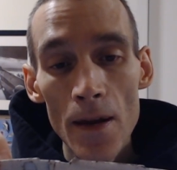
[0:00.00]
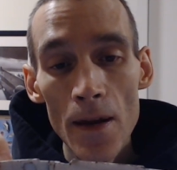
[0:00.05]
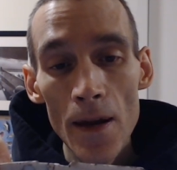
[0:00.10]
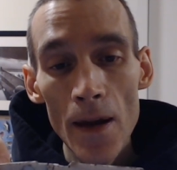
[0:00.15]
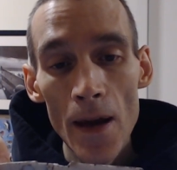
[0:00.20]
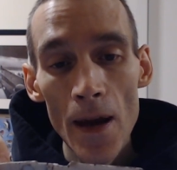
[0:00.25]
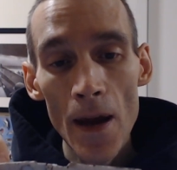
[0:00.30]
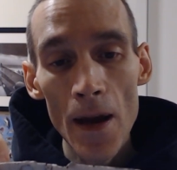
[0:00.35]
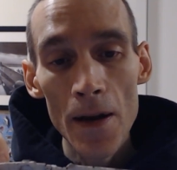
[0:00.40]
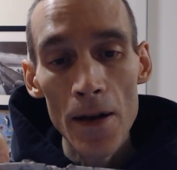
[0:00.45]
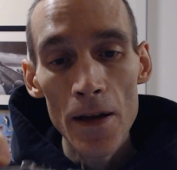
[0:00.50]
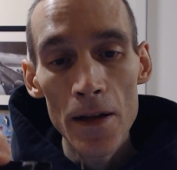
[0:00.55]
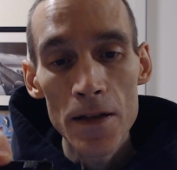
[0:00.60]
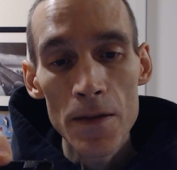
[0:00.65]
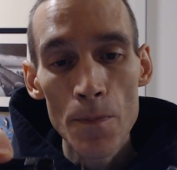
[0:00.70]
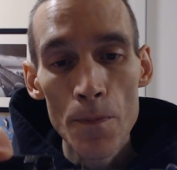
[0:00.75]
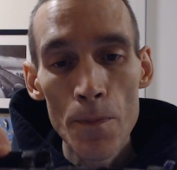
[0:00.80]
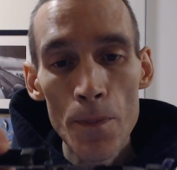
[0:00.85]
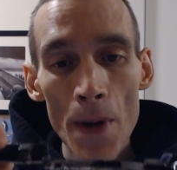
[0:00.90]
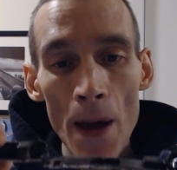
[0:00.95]
And it's
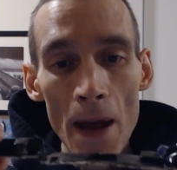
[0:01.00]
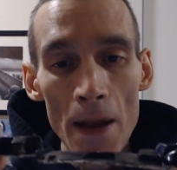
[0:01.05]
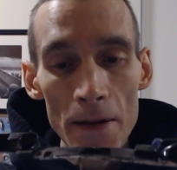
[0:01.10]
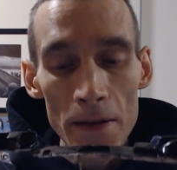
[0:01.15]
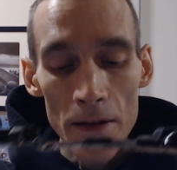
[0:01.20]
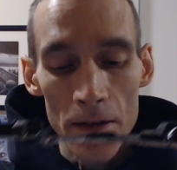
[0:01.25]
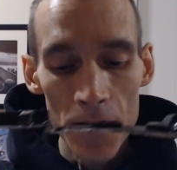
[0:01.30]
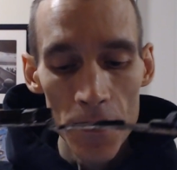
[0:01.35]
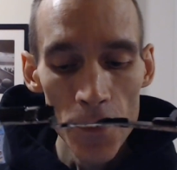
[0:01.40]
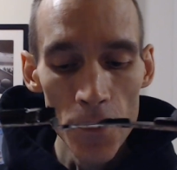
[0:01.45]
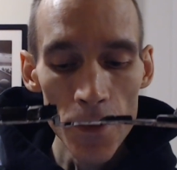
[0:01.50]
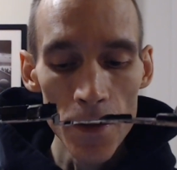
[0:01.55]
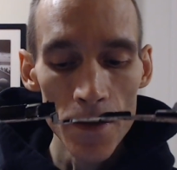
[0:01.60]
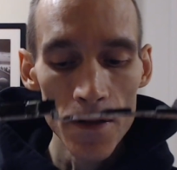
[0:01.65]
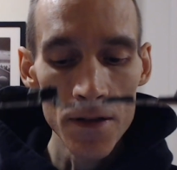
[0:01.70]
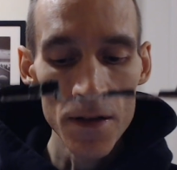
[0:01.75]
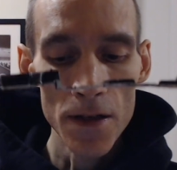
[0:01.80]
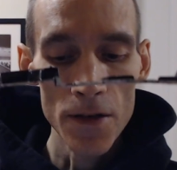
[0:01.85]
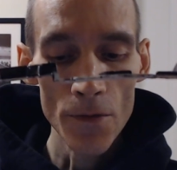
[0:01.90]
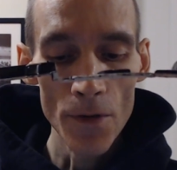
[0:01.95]
bent, as you can
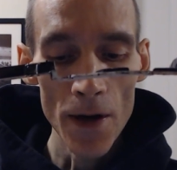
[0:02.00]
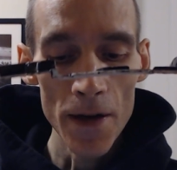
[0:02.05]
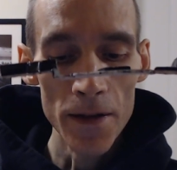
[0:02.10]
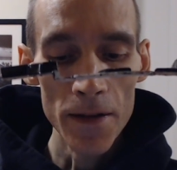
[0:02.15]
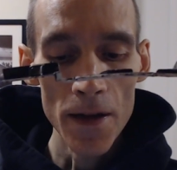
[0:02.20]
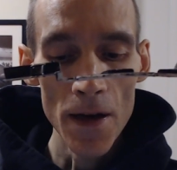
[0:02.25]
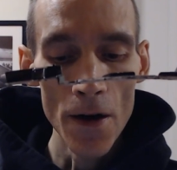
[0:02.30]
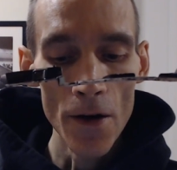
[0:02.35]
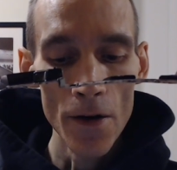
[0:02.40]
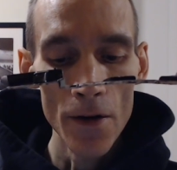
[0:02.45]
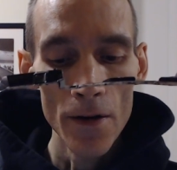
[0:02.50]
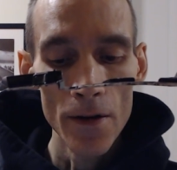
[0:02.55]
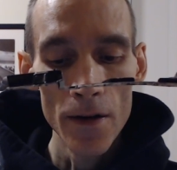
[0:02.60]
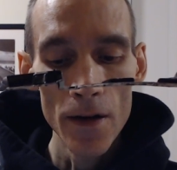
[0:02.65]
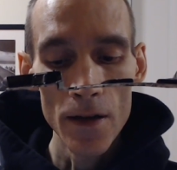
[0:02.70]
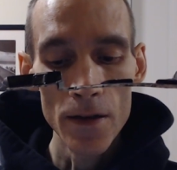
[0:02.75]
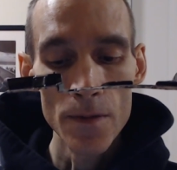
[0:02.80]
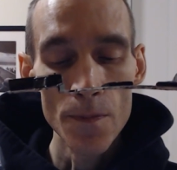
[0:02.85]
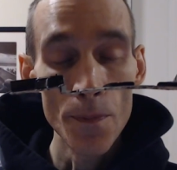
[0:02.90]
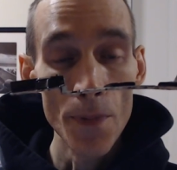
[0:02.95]
see right there,
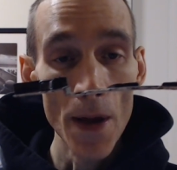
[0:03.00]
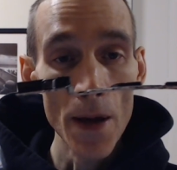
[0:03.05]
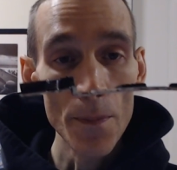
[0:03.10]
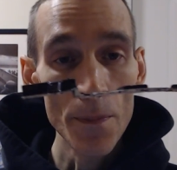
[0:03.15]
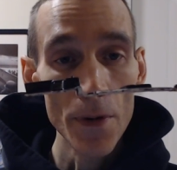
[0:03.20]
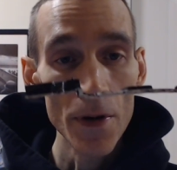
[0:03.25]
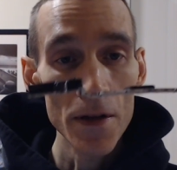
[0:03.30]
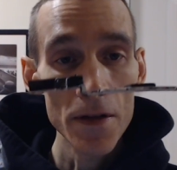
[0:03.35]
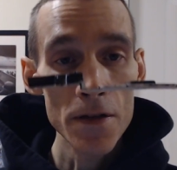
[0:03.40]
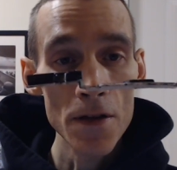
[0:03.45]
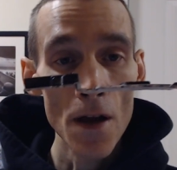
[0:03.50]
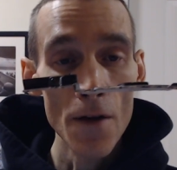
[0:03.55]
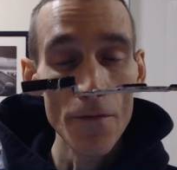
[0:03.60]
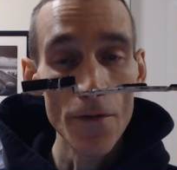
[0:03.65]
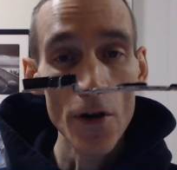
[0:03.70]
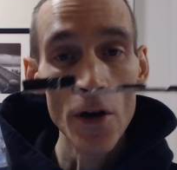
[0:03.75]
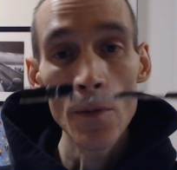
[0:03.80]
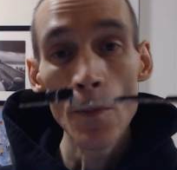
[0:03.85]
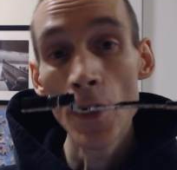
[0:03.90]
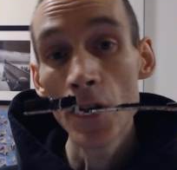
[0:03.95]
it's bent, but it's not
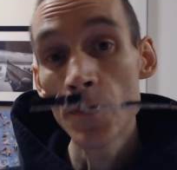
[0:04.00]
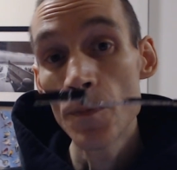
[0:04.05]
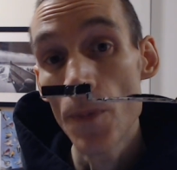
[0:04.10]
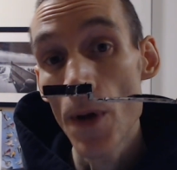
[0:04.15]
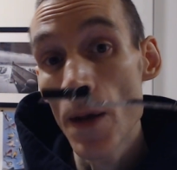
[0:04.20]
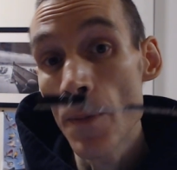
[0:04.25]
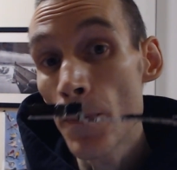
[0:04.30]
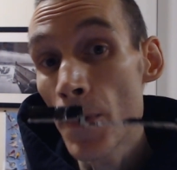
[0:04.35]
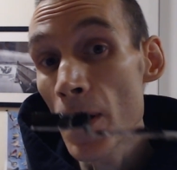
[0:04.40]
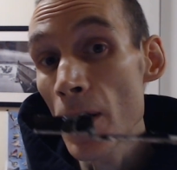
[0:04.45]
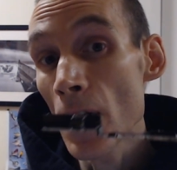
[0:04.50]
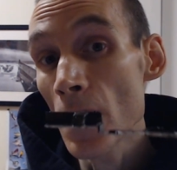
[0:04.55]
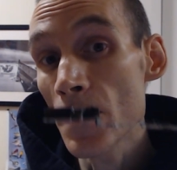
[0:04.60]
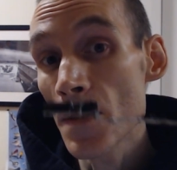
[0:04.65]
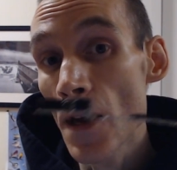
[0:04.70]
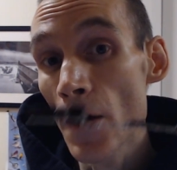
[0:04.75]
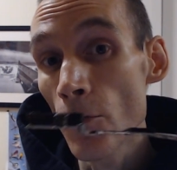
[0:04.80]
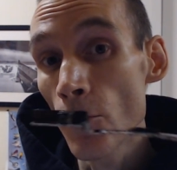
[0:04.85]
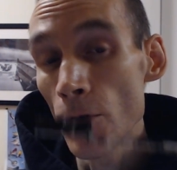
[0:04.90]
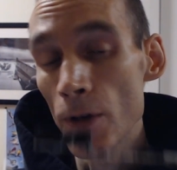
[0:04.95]
very much bent because
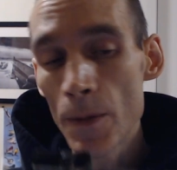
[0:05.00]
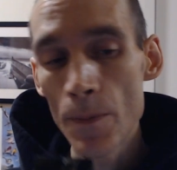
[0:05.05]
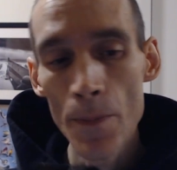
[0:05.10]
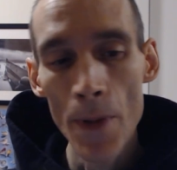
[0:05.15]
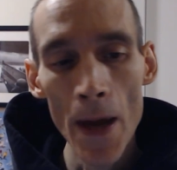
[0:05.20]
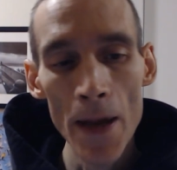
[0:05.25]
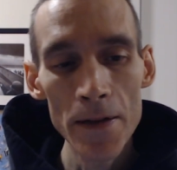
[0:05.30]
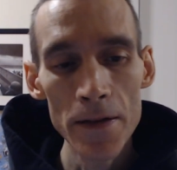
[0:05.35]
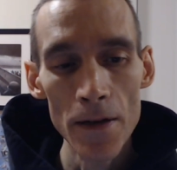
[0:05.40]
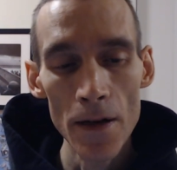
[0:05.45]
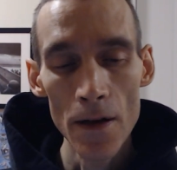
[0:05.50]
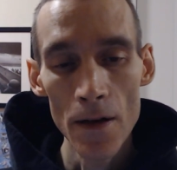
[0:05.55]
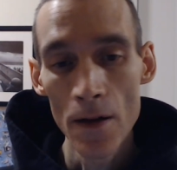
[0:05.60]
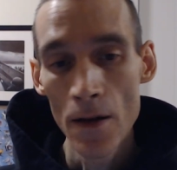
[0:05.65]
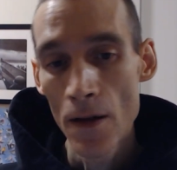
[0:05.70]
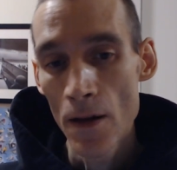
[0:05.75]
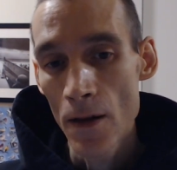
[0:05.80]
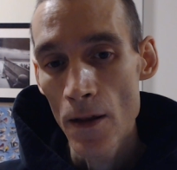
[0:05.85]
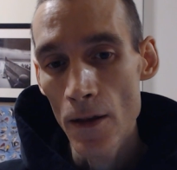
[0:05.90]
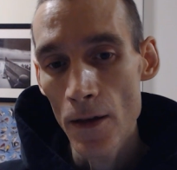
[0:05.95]
I rebent it.
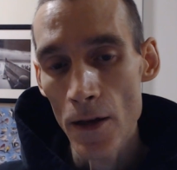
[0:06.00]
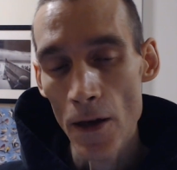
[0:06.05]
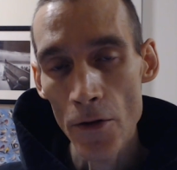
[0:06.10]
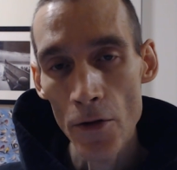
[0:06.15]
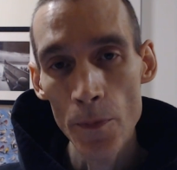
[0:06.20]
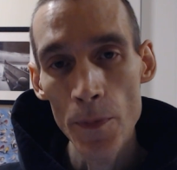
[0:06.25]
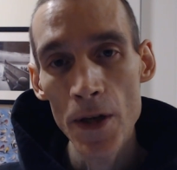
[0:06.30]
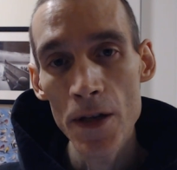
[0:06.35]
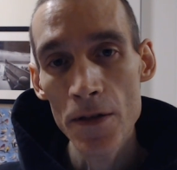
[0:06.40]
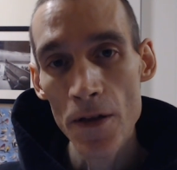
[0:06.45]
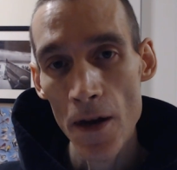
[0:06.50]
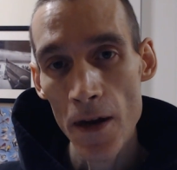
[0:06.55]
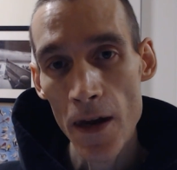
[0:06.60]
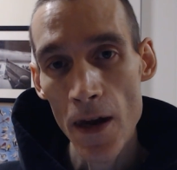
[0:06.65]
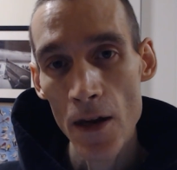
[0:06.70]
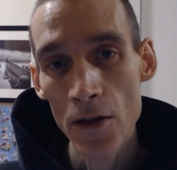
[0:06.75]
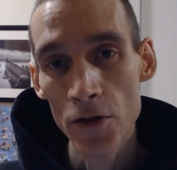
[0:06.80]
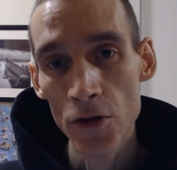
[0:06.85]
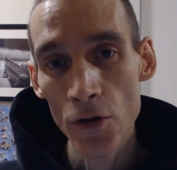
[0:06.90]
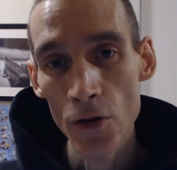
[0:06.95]
The other piece I
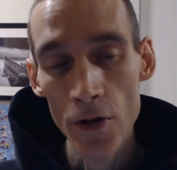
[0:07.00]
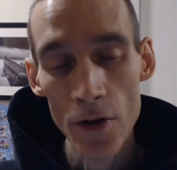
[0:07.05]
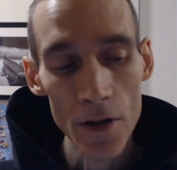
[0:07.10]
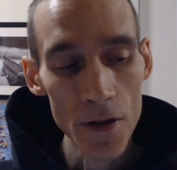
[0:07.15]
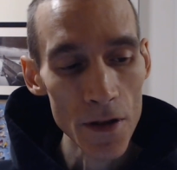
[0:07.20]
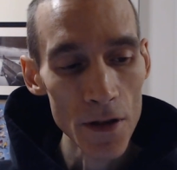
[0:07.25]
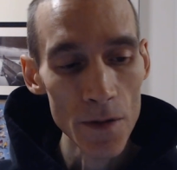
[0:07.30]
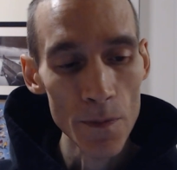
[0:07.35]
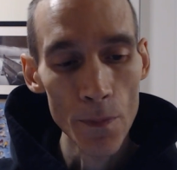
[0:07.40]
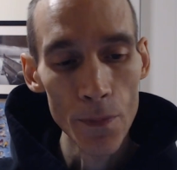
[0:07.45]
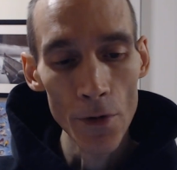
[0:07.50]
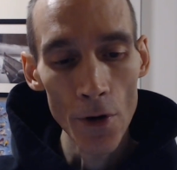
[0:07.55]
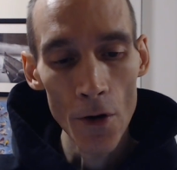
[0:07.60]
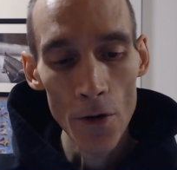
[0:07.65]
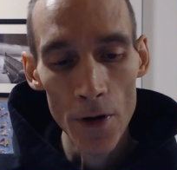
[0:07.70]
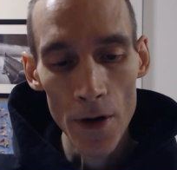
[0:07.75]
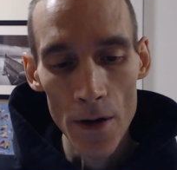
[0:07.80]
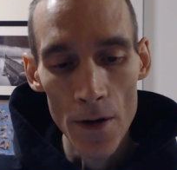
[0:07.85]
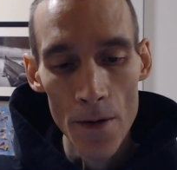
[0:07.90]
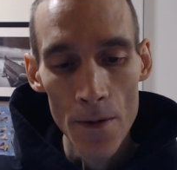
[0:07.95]
can't show you because it's
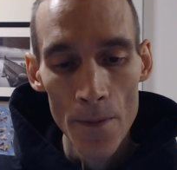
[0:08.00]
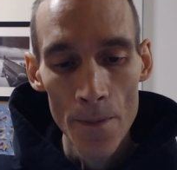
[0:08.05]
broken.